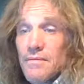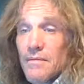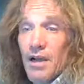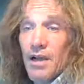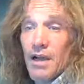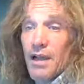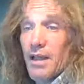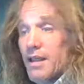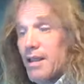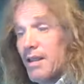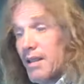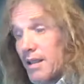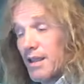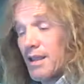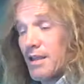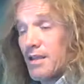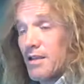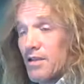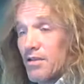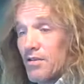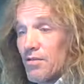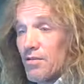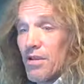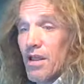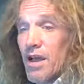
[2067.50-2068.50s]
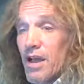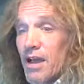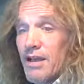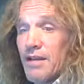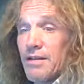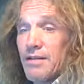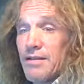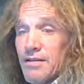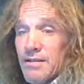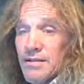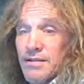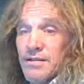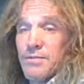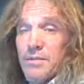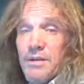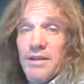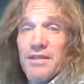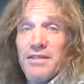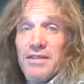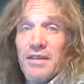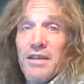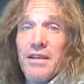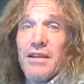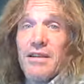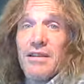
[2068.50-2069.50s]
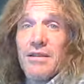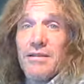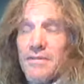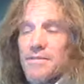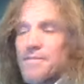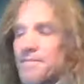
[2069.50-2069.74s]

I think you like dismissing.